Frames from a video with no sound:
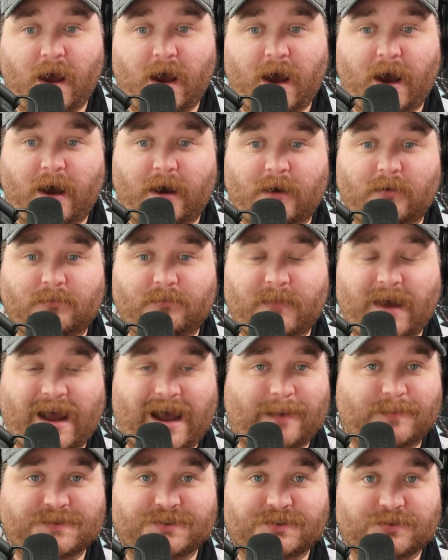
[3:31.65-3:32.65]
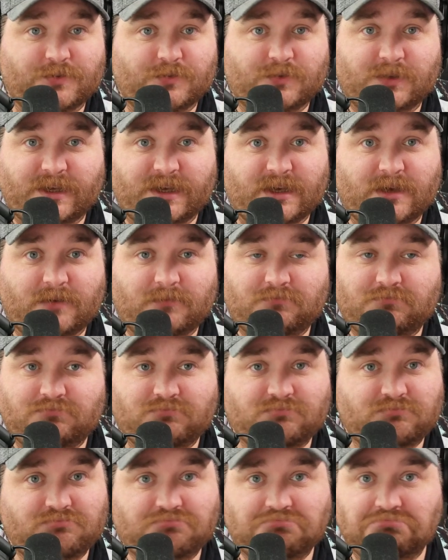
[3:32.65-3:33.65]
Absolutely
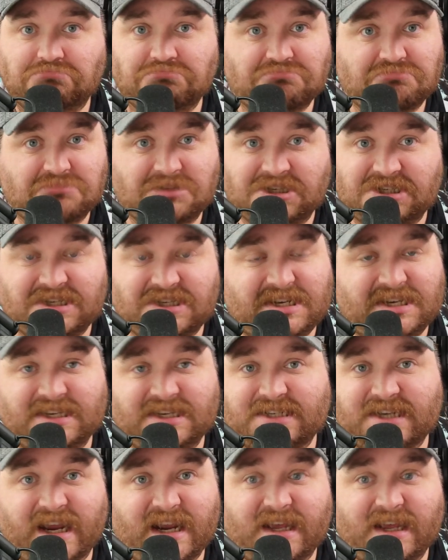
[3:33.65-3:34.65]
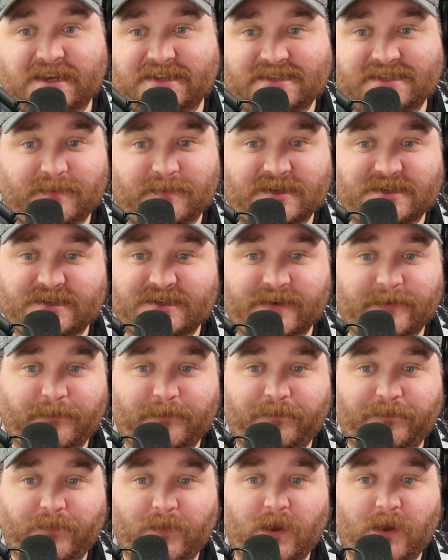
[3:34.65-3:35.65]
teeny tiny, itsy bitsy.
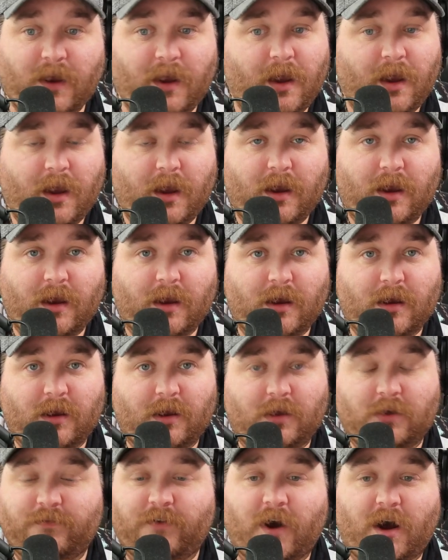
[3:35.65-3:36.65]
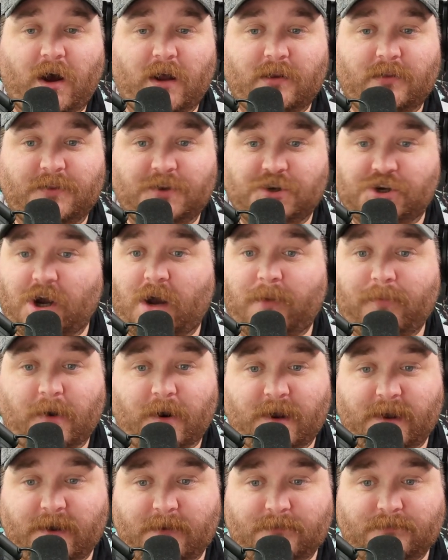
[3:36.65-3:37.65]
You've got the job market.